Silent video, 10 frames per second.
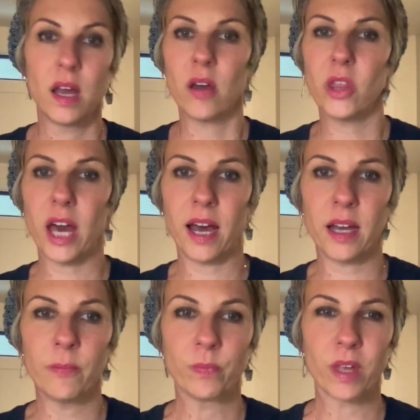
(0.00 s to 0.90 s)

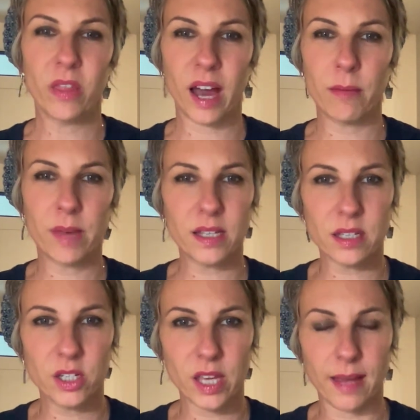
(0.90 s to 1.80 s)
that that
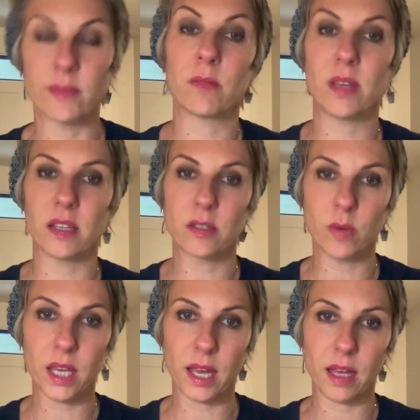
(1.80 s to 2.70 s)
message came to me this
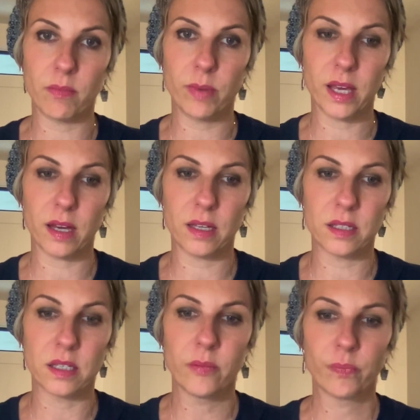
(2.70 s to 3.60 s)
weekend, because